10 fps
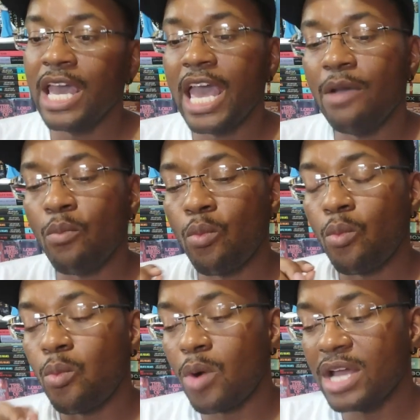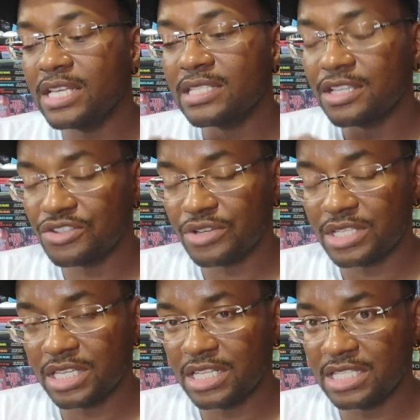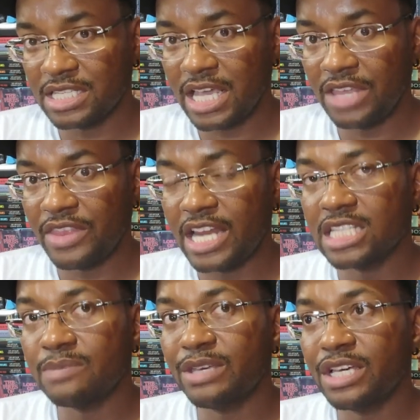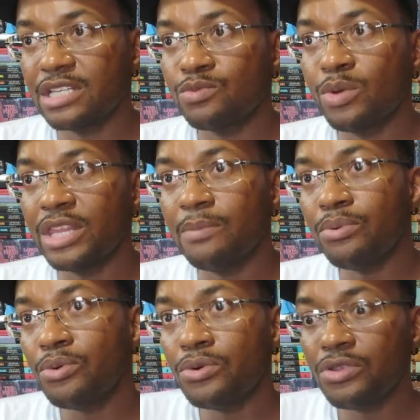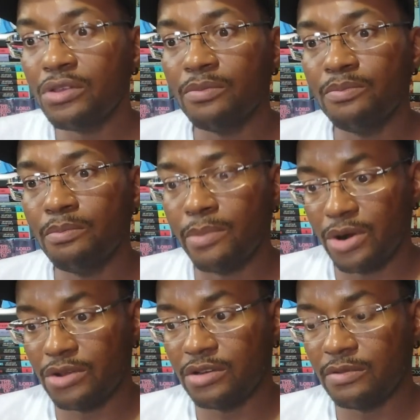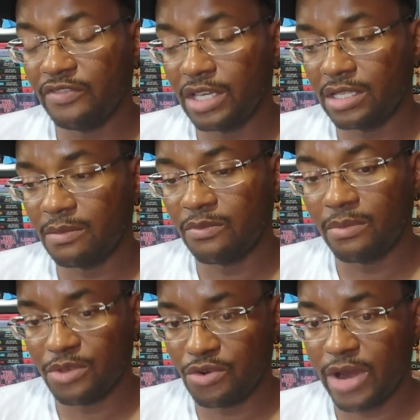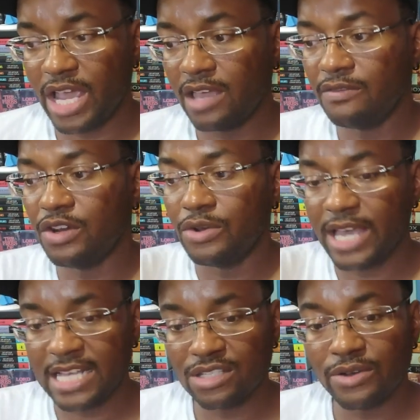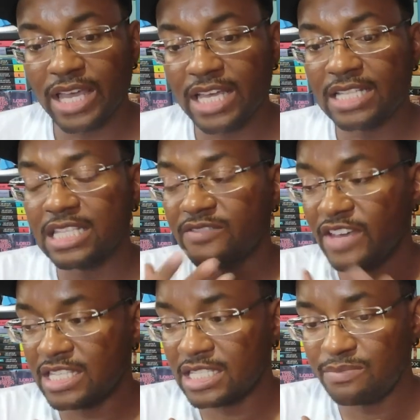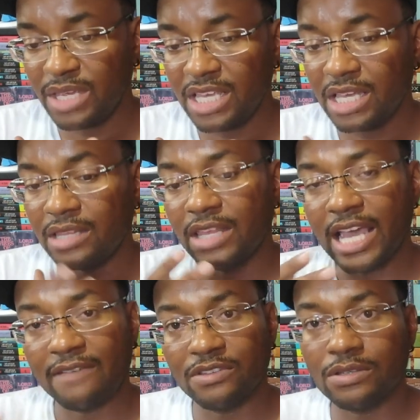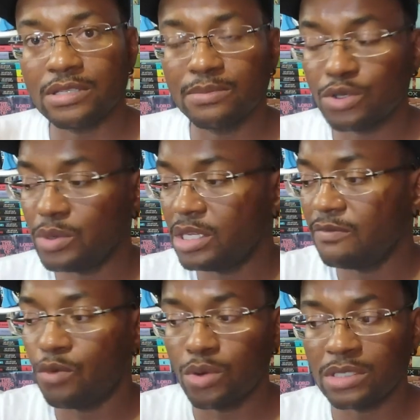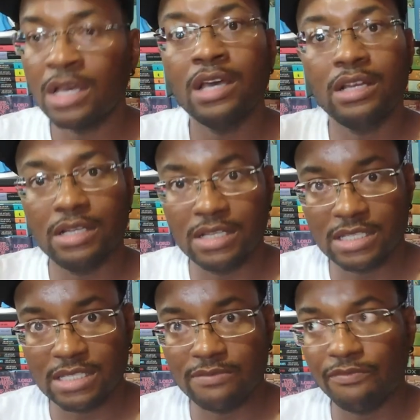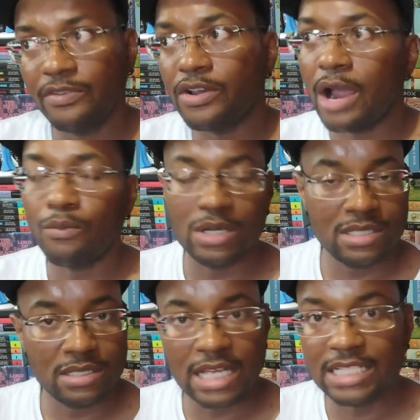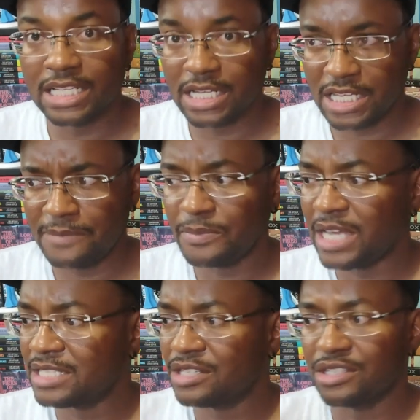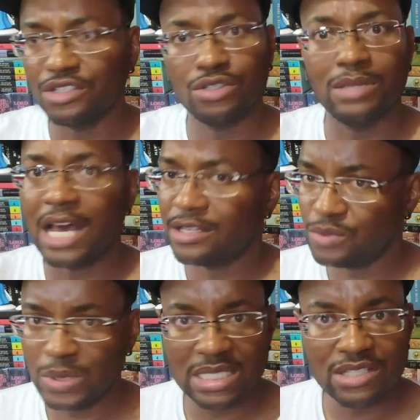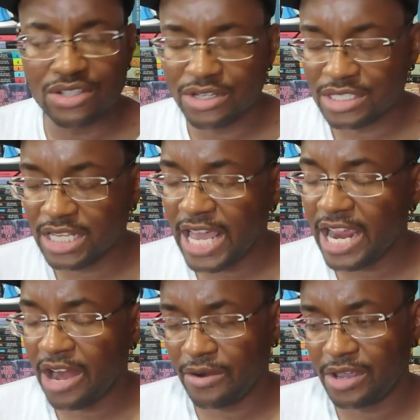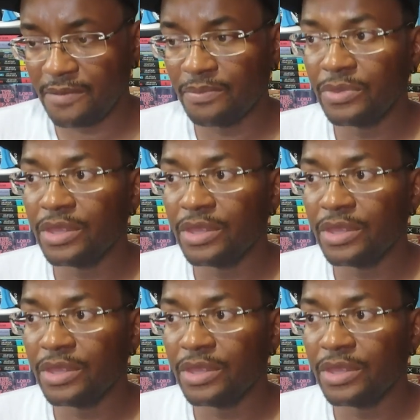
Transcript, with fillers: And what is interesting in saying that is because when they pull the murdered victim from the grave, you know, he has no hands, his face is beat in. They have to subsequently, of course, just figure out what's his identity, as there's a lot of twists and turns in that area.